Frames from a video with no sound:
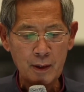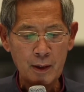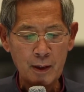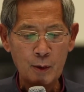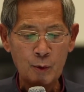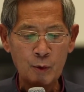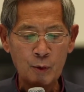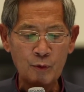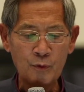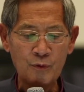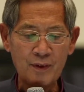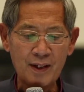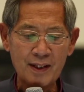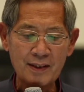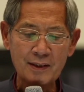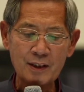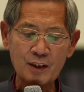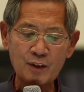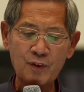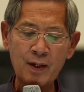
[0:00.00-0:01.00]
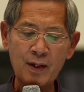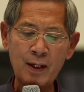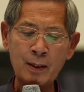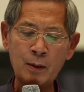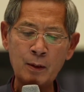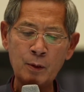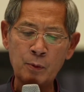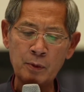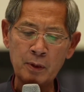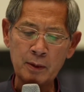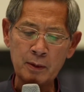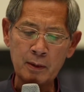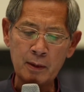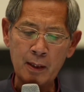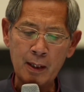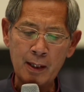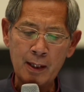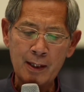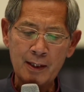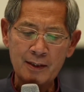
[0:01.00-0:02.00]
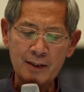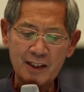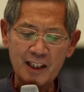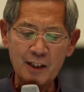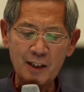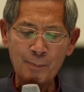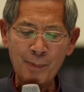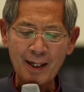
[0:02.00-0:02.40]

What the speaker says: The incomprehensible horror